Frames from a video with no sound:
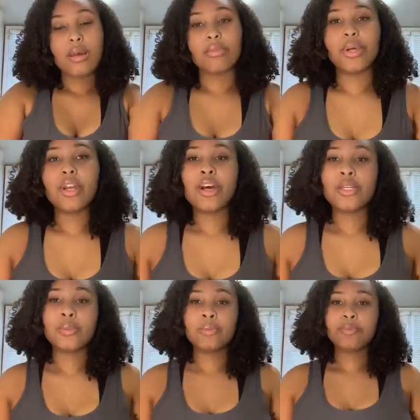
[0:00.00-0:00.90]
But
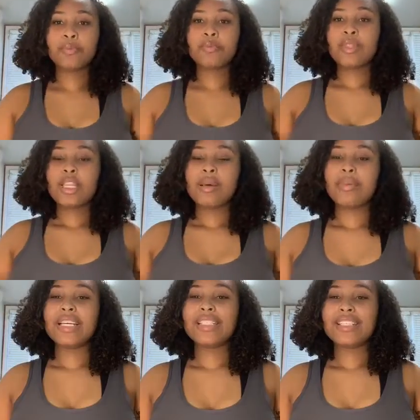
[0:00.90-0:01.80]

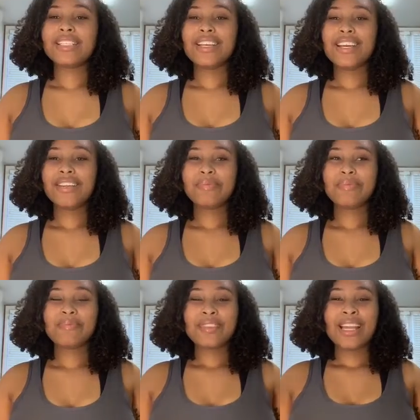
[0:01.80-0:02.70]
basically
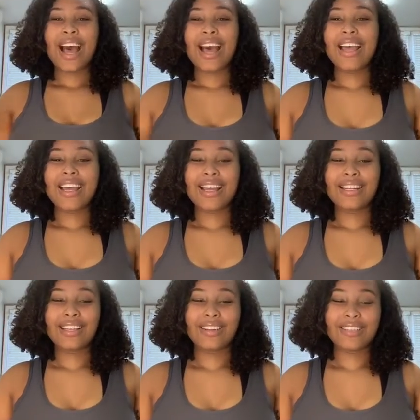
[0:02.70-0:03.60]
I had
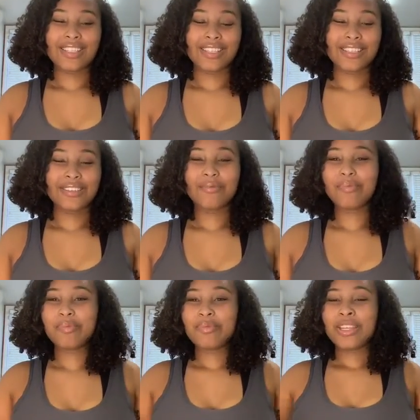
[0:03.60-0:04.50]
to,
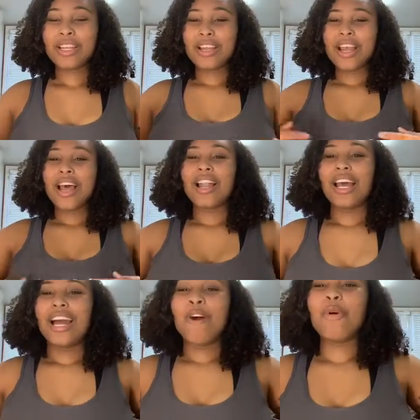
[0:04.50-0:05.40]

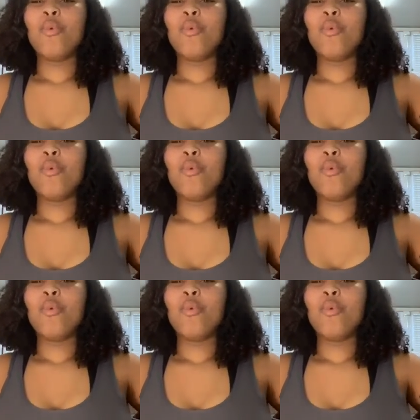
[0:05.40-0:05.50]
like, I would